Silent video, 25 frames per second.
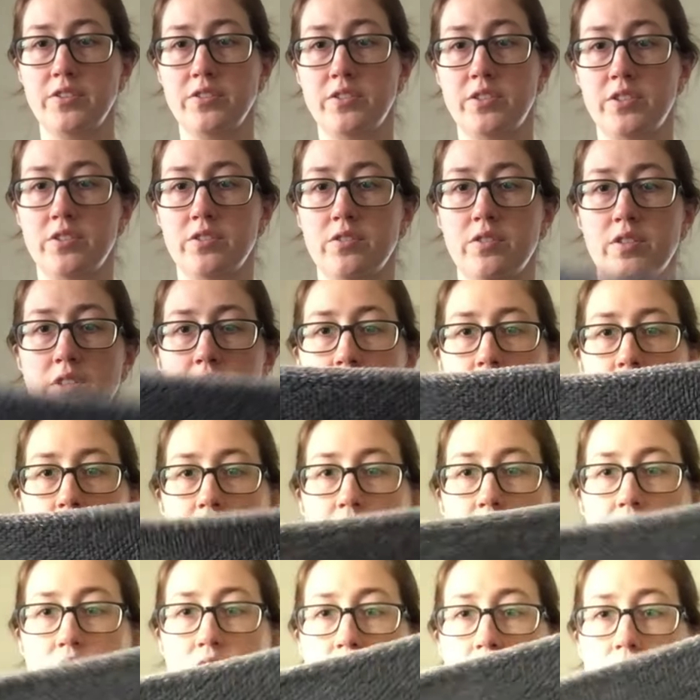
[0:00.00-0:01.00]
do the
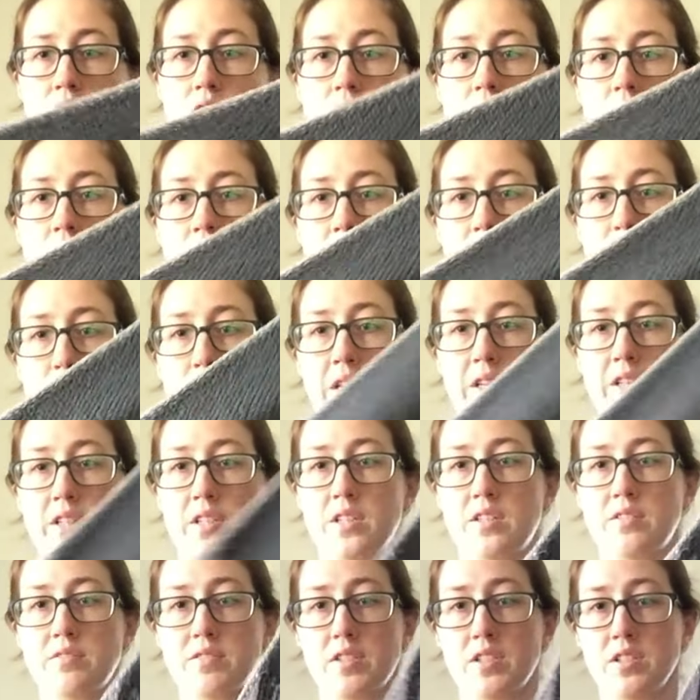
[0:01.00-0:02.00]
I-cord bind
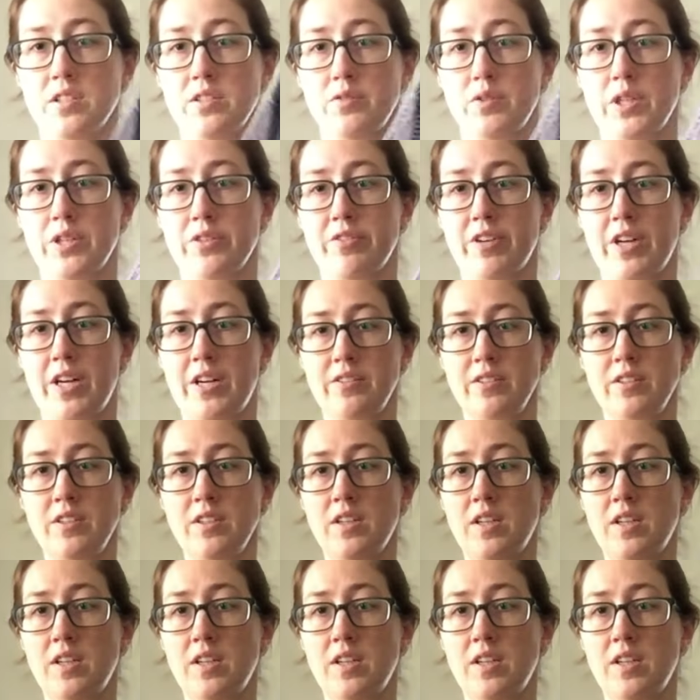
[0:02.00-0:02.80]
off all the way around.